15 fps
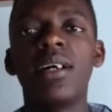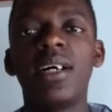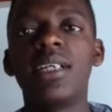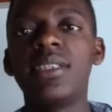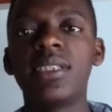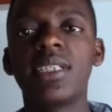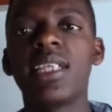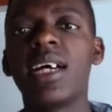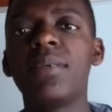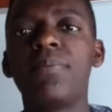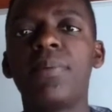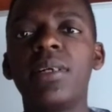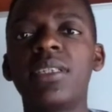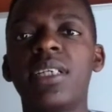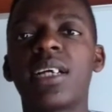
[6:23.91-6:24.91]
And the third
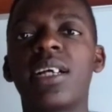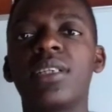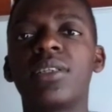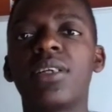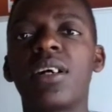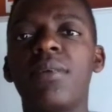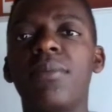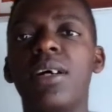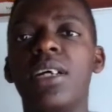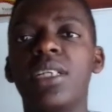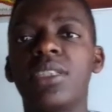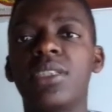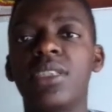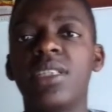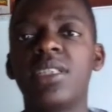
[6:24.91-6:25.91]
point I can talk
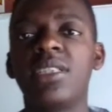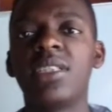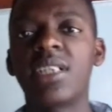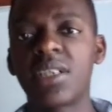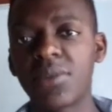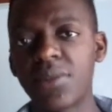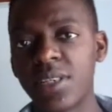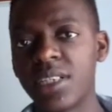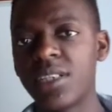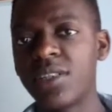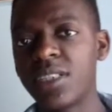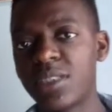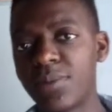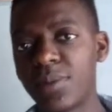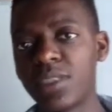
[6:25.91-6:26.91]
about in
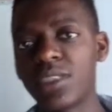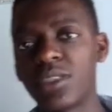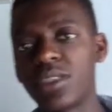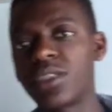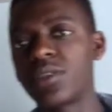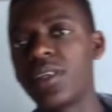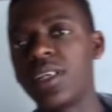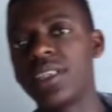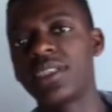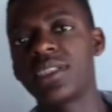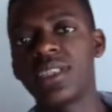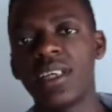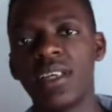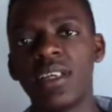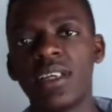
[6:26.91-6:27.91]
integrated response to
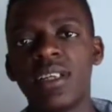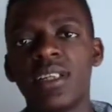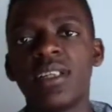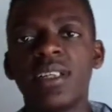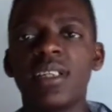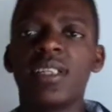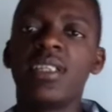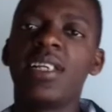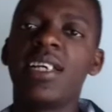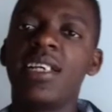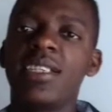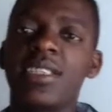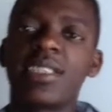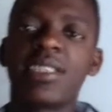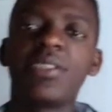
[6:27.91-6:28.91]
stress.
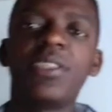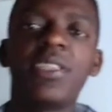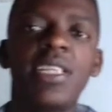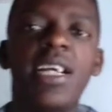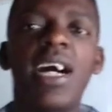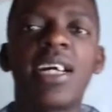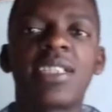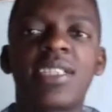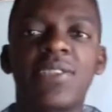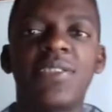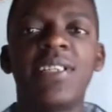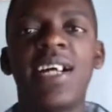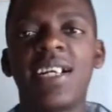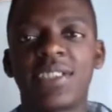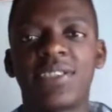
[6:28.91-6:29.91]
Yes, relax.
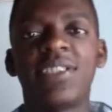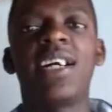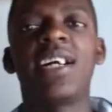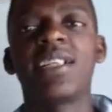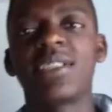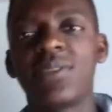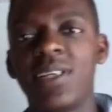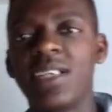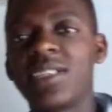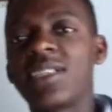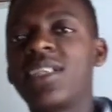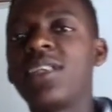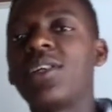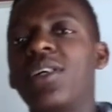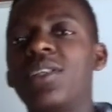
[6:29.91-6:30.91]
We are
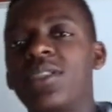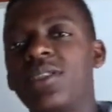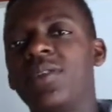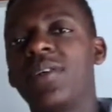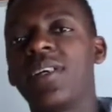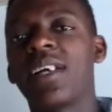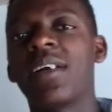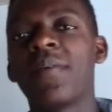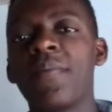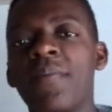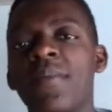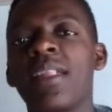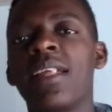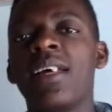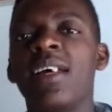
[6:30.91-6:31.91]
still continuing.
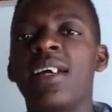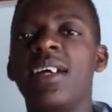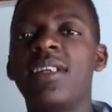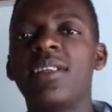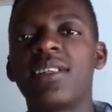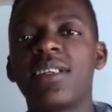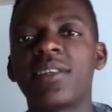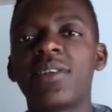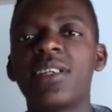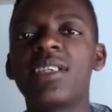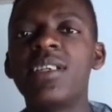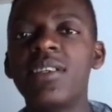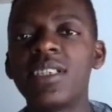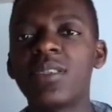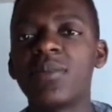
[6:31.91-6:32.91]
In the
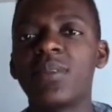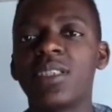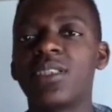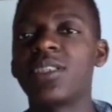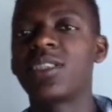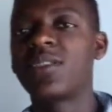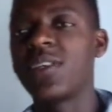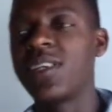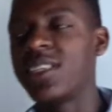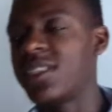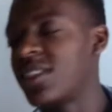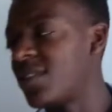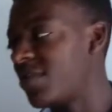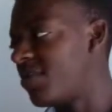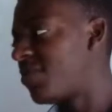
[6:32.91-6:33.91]
integrated response to stress,
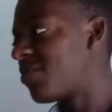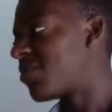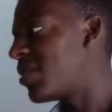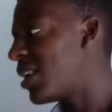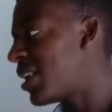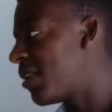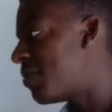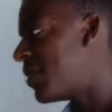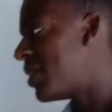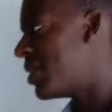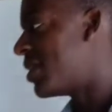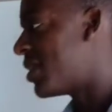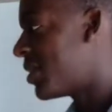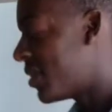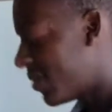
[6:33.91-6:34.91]
what happens?